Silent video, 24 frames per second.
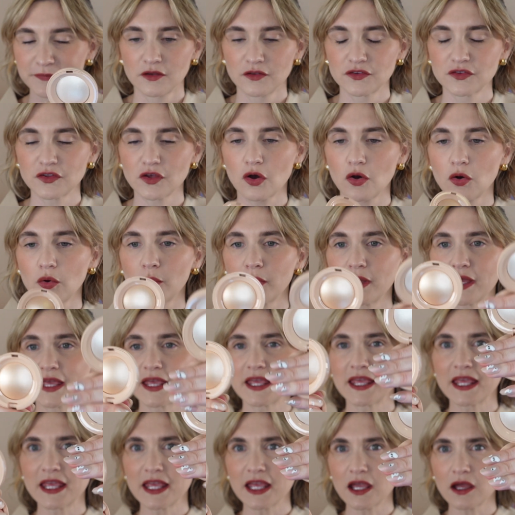So
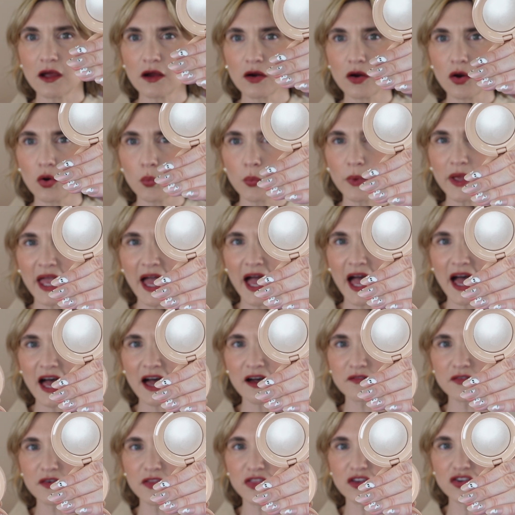here we
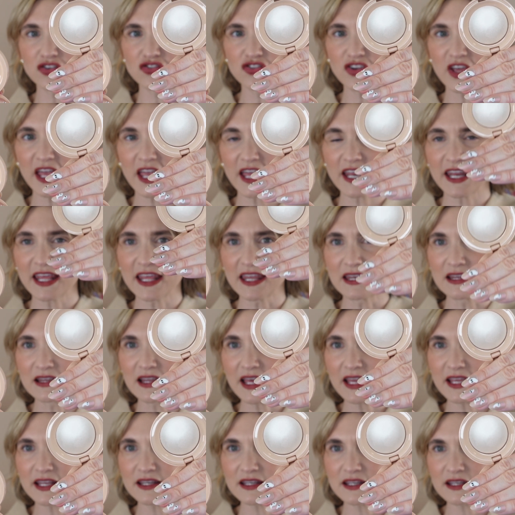have the shade
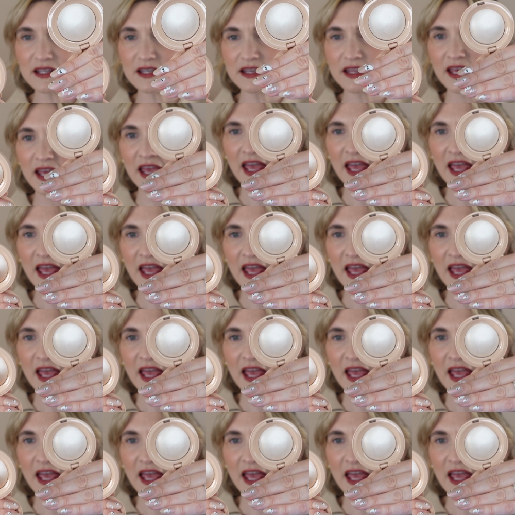Enlighten,